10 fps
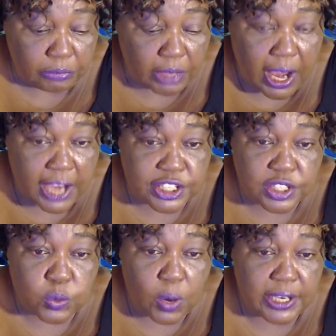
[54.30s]
I
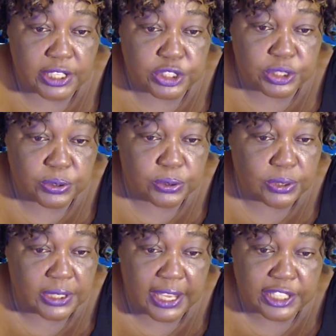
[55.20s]
just wanted to
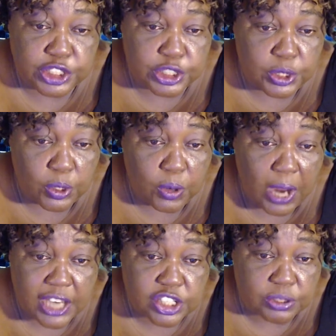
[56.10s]
let you know
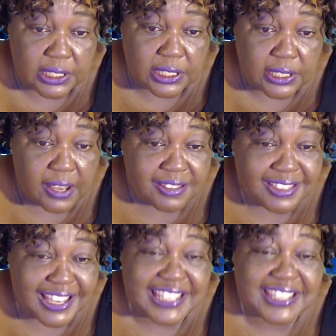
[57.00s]
actually
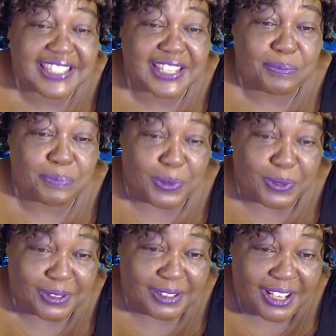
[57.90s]
there's
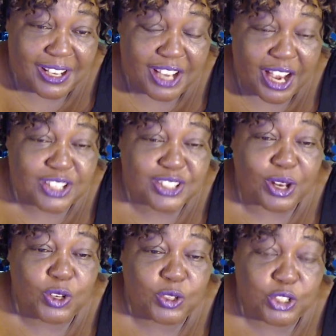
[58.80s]
simple uh,
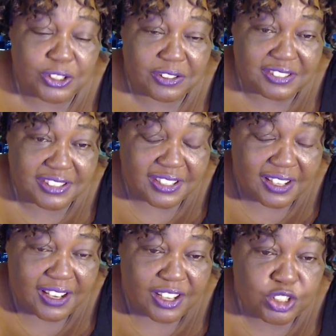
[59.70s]
solutions
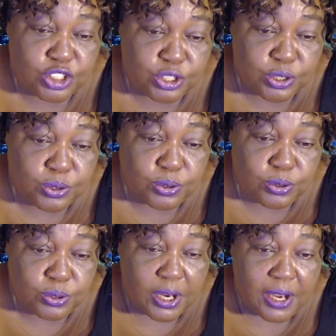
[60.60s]

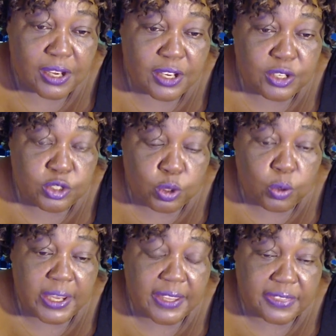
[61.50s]
to
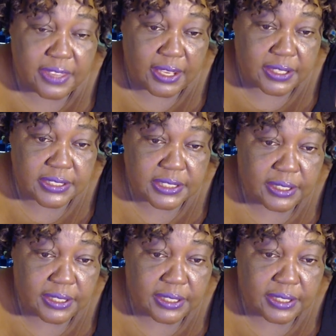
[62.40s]
doing this.